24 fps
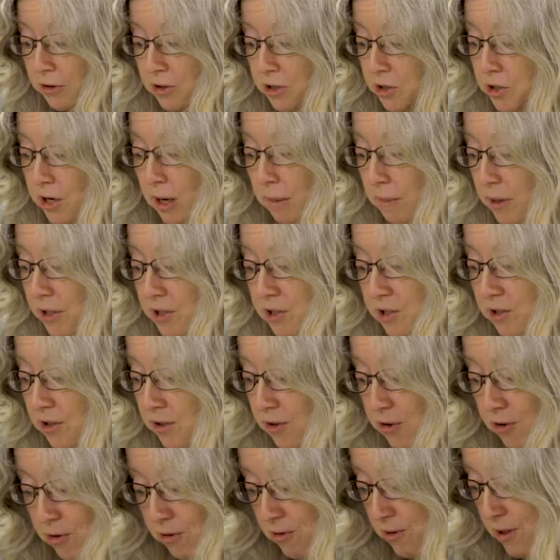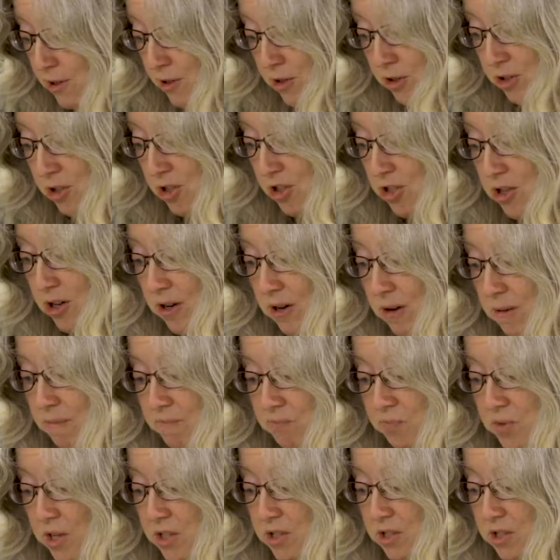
At the time, I didn't know. I just, I